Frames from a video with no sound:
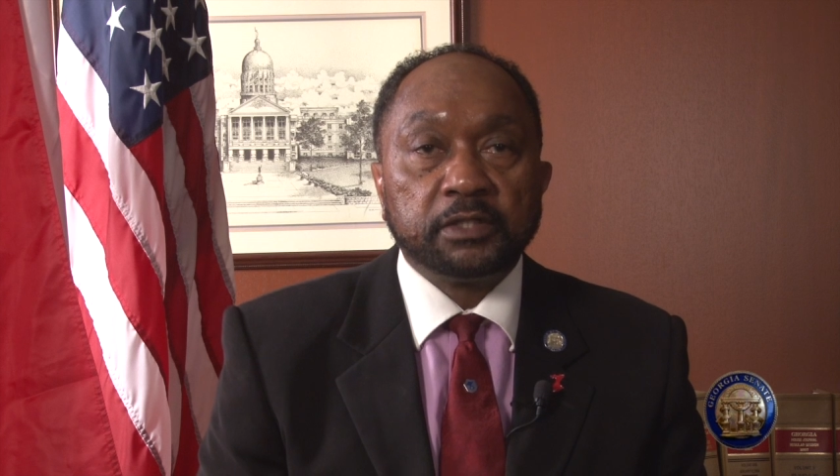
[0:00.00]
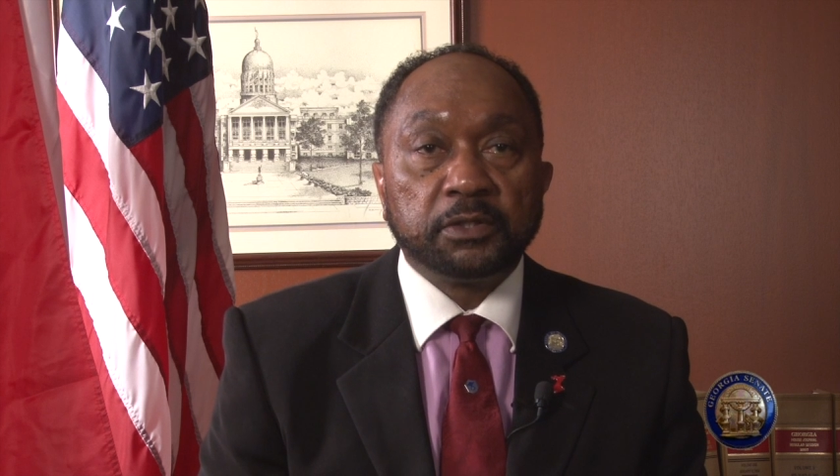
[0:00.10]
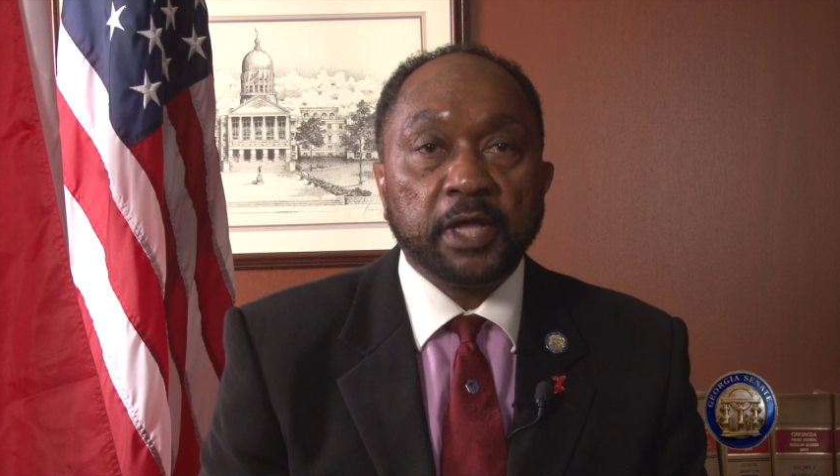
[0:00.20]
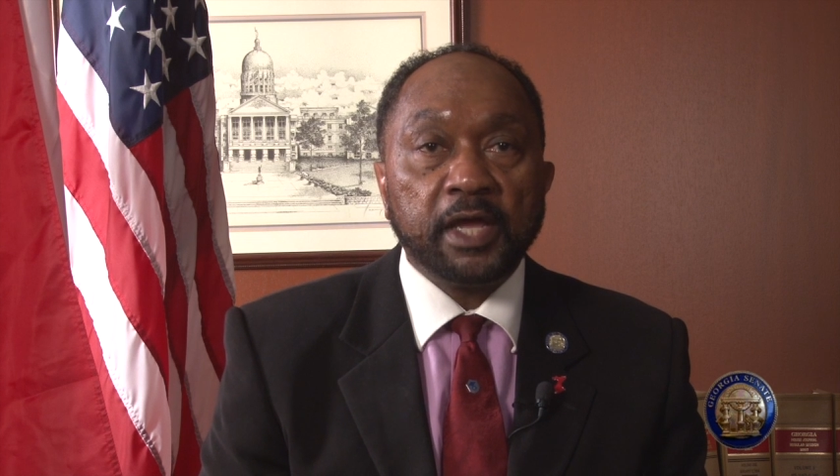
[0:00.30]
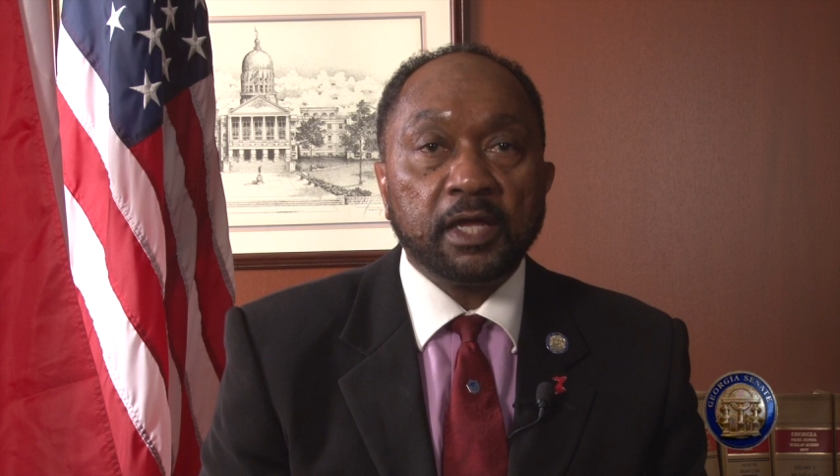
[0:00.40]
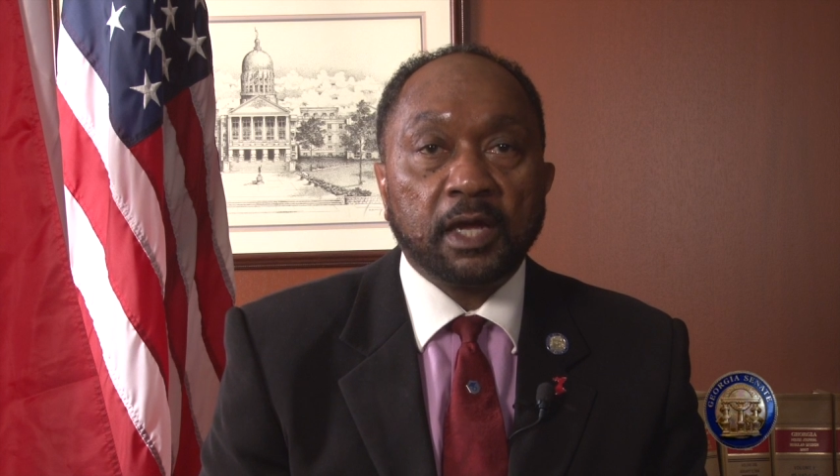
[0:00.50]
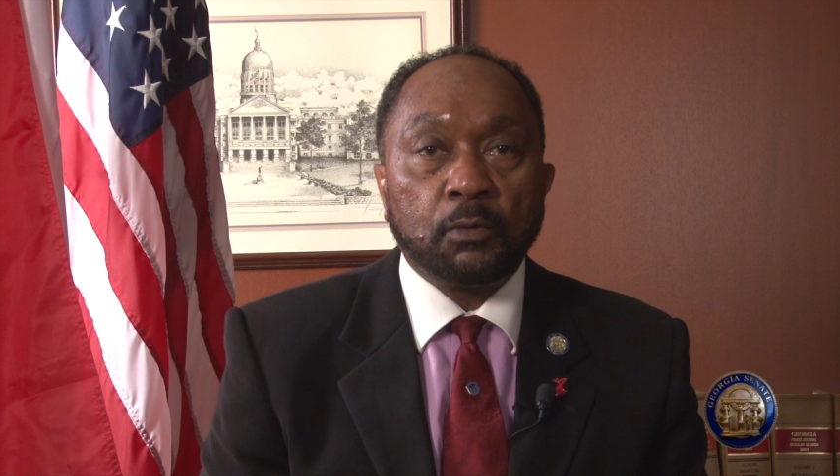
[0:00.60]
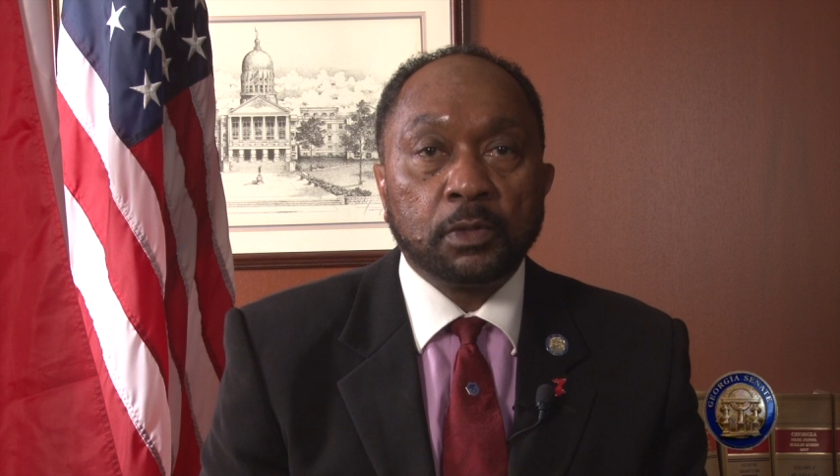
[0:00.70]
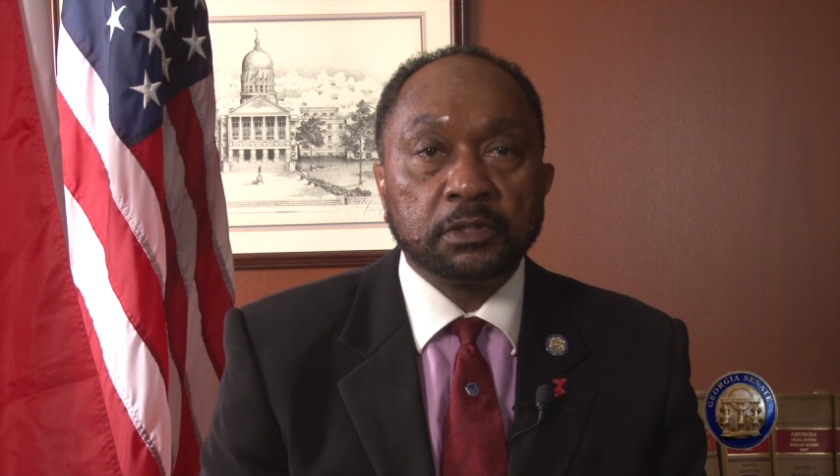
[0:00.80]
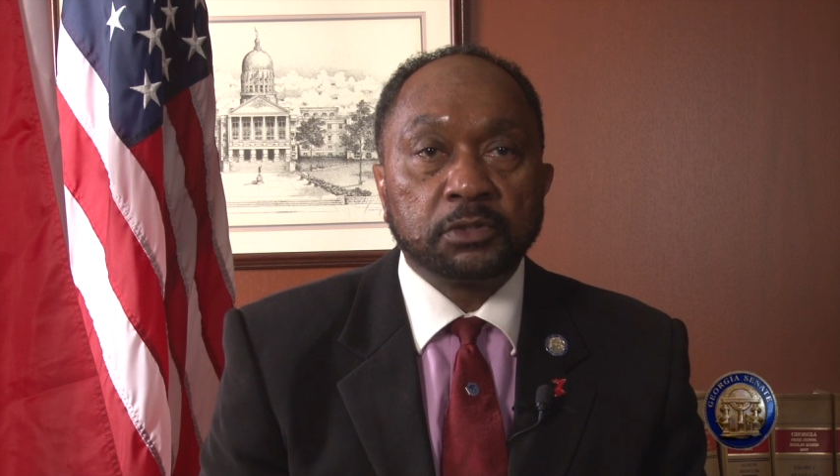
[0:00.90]
Today, I
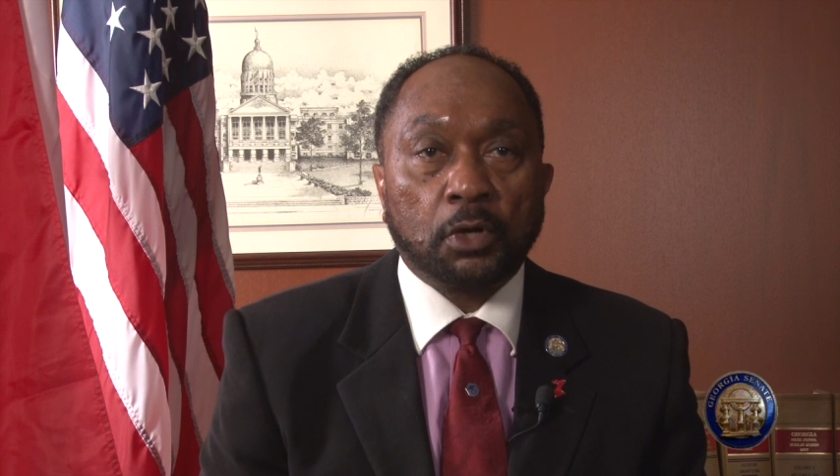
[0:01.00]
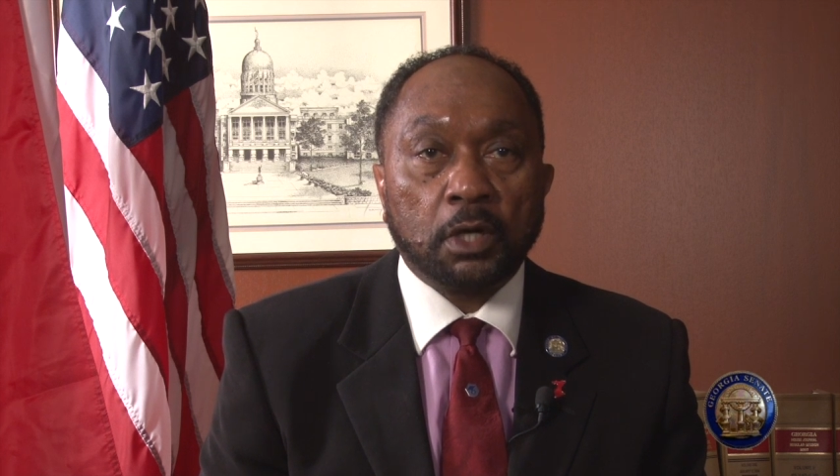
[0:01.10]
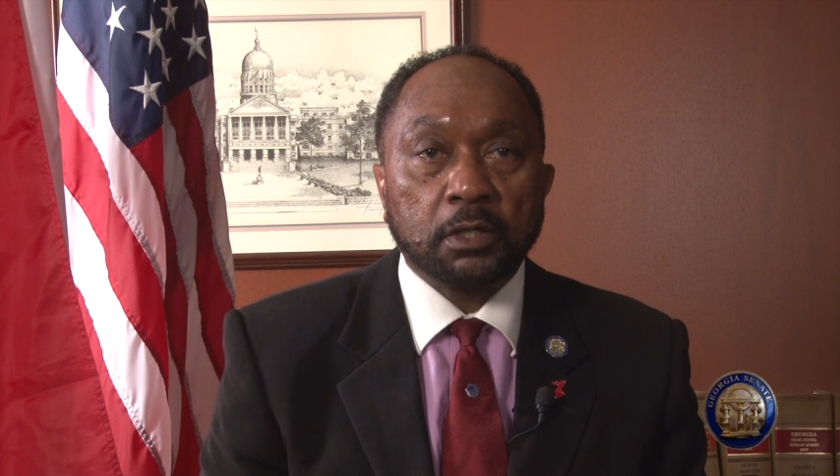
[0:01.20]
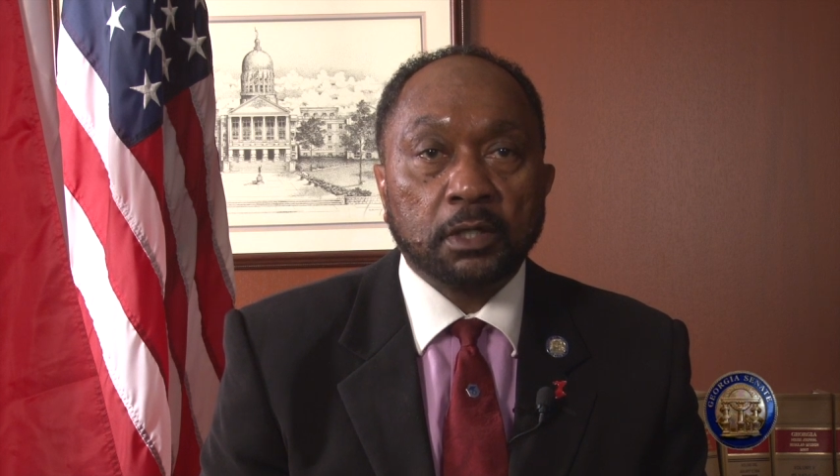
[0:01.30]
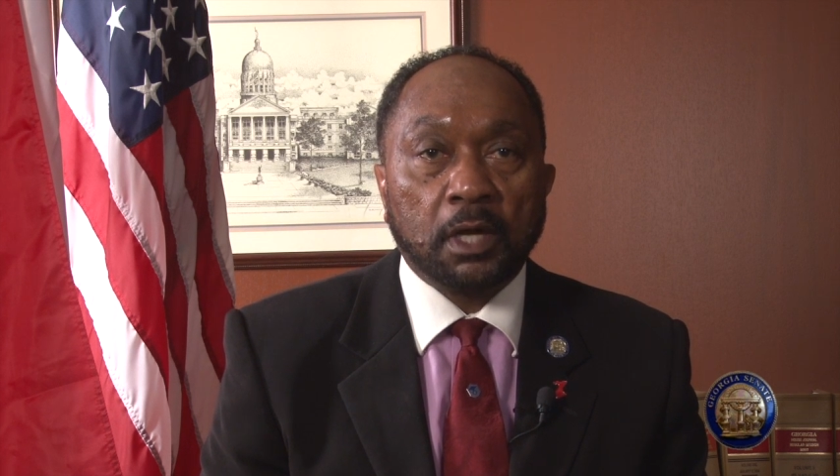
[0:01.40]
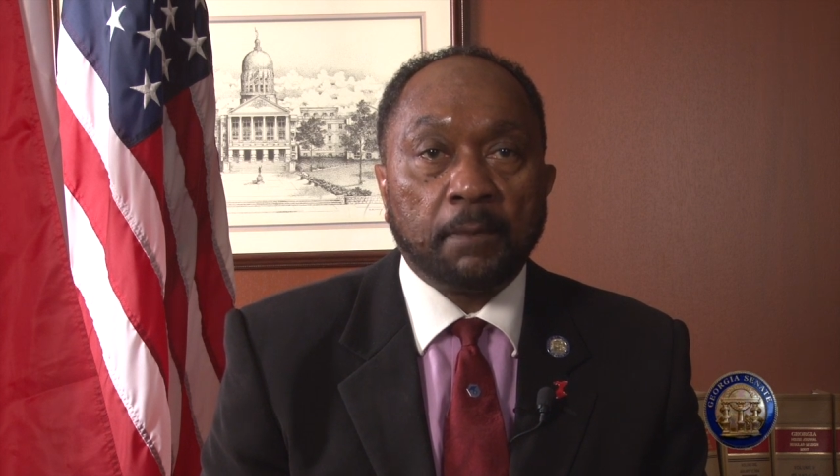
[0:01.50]
want to talk